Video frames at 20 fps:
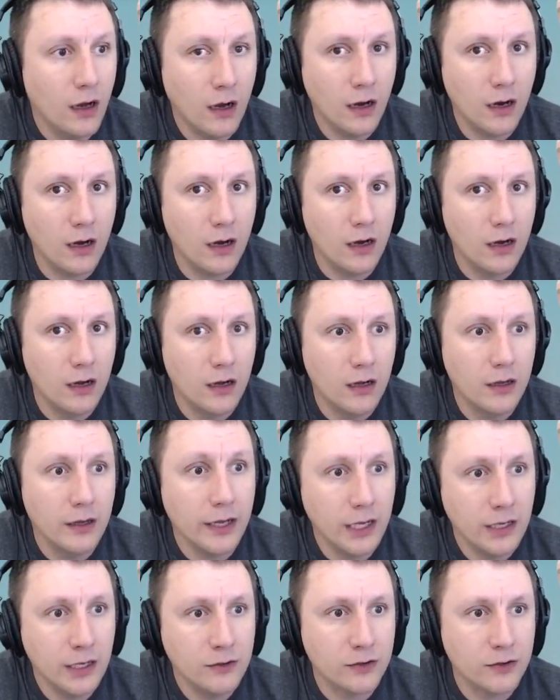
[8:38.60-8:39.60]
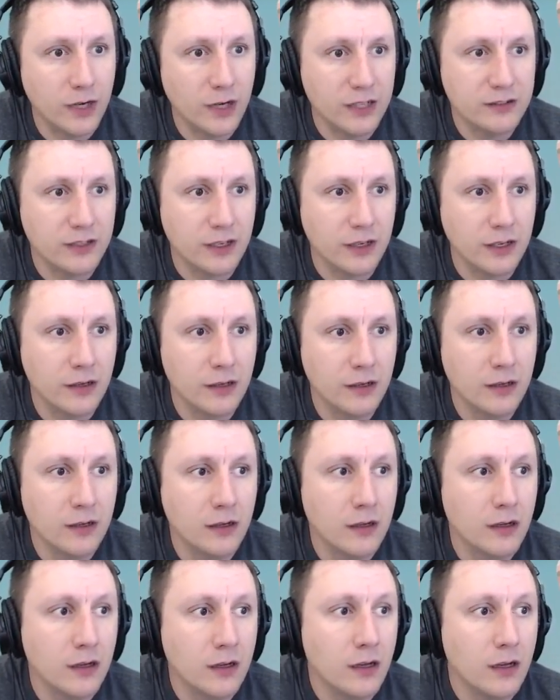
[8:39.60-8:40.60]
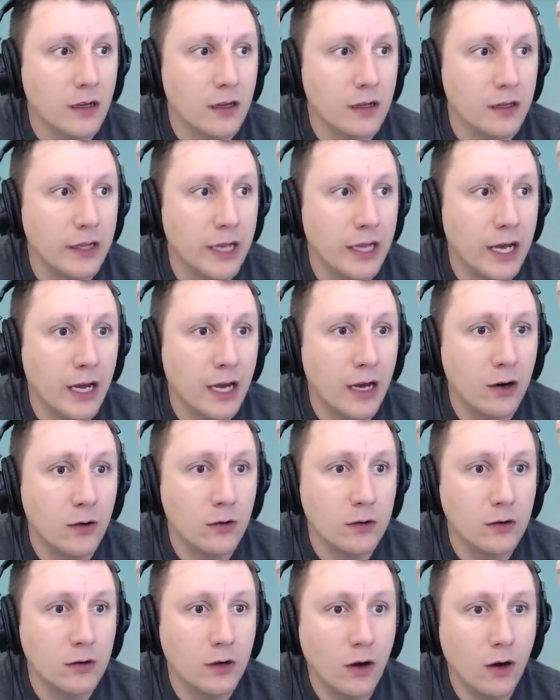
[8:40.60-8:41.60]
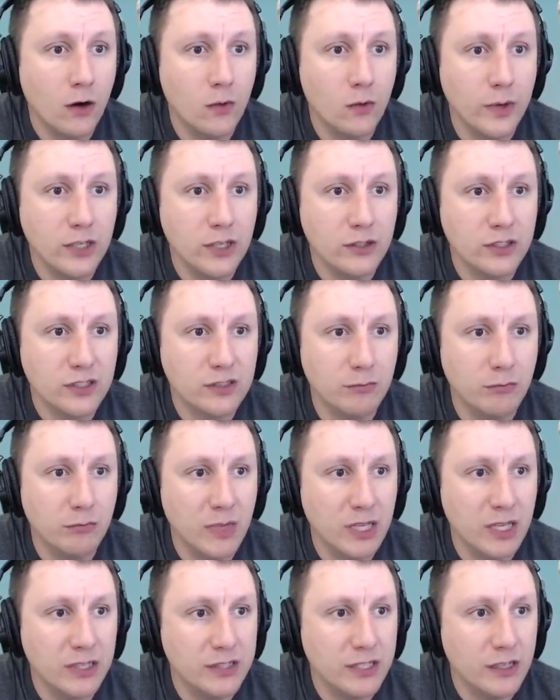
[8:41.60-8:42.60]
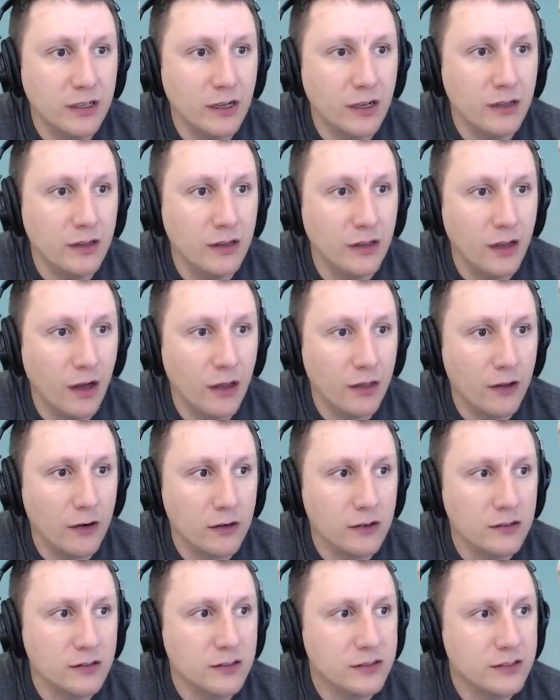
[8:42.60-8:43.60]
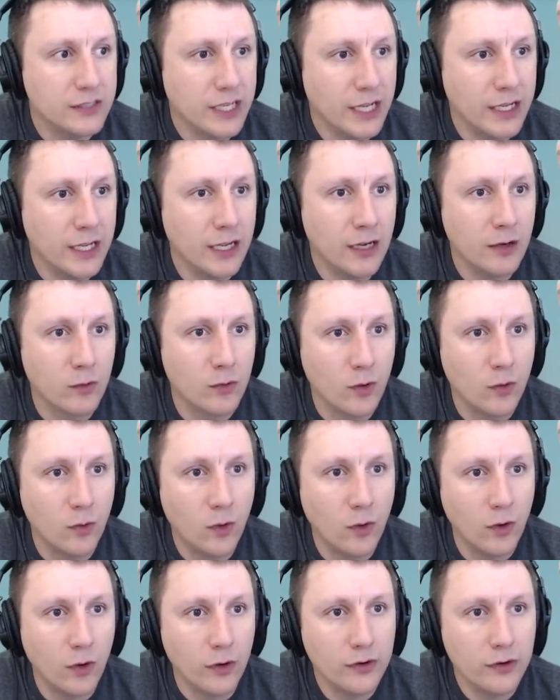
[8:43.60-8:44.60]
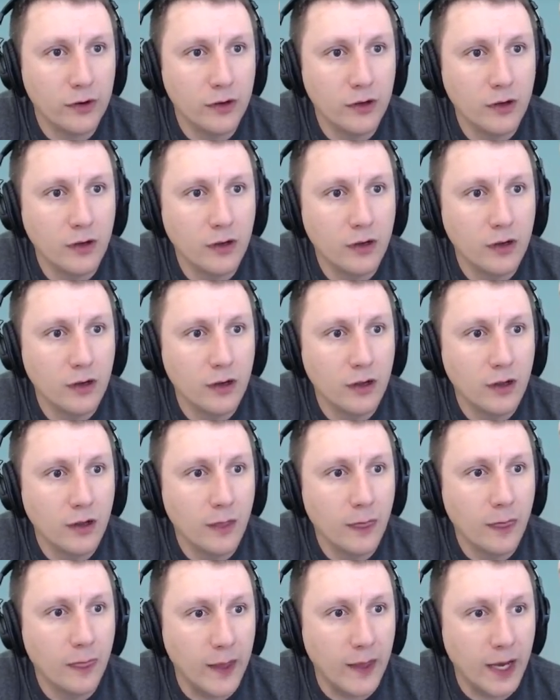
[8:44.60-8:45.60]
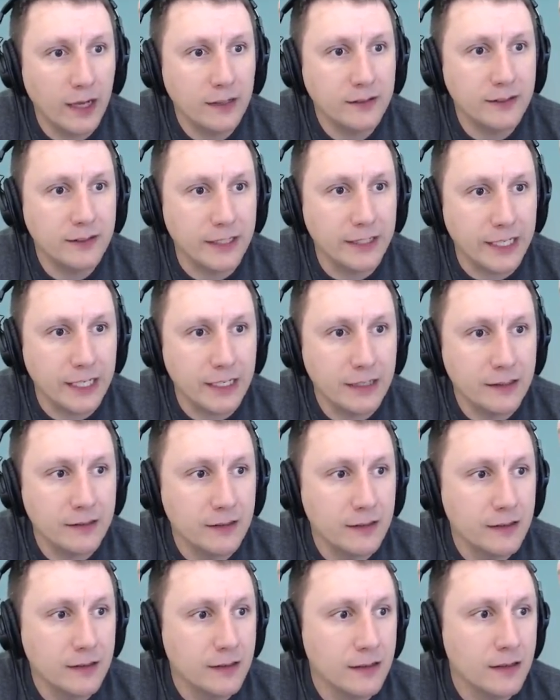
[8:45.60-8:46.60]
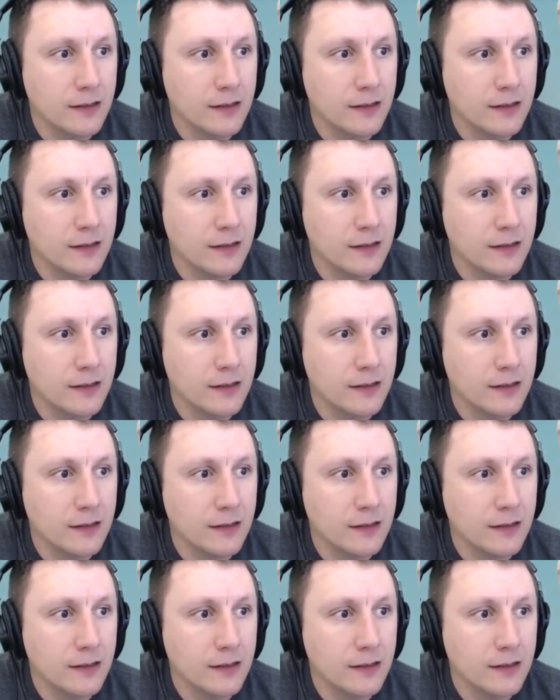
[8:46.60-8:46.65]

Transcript: Huh. Interesting. Now, oh, we just minted another staking reward. That's neat.